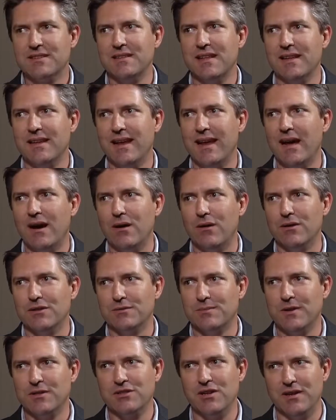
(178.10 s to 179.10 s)
of that now,
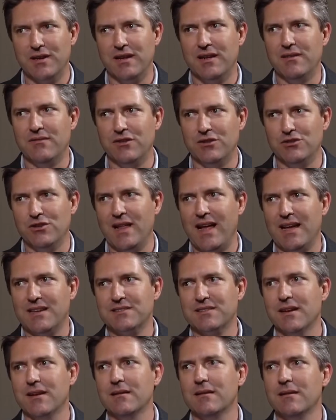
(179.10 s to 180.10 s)
especially on individual
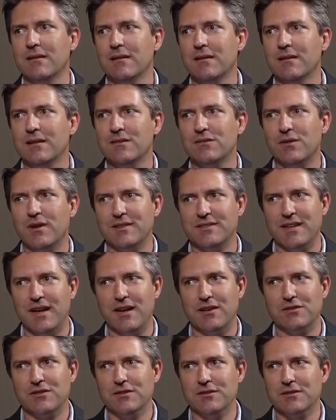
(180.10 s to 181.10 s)
asset
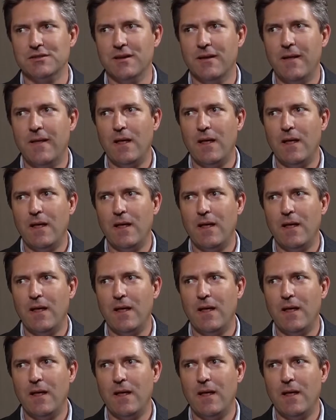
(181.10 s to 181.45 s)
transactions.